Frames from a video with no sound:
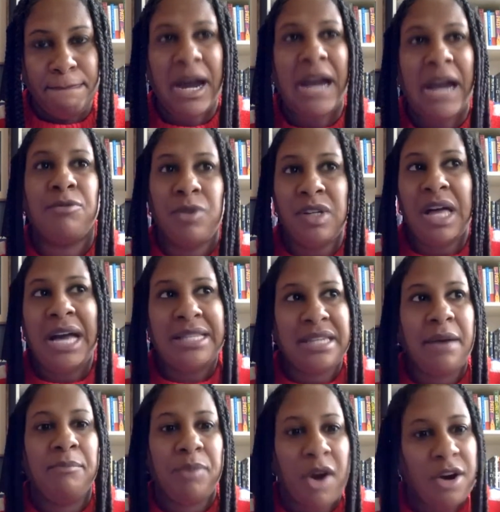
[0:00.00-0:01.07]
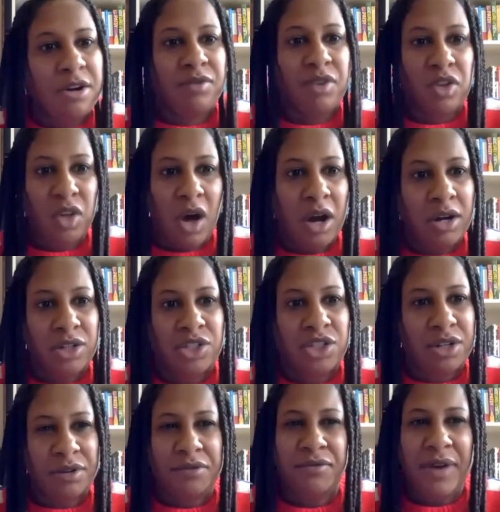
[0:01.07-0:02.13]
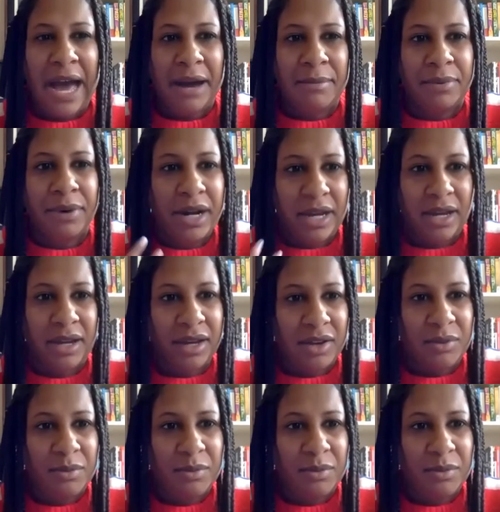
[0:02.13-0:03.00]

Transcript: I realize I'm part of a larger fabric,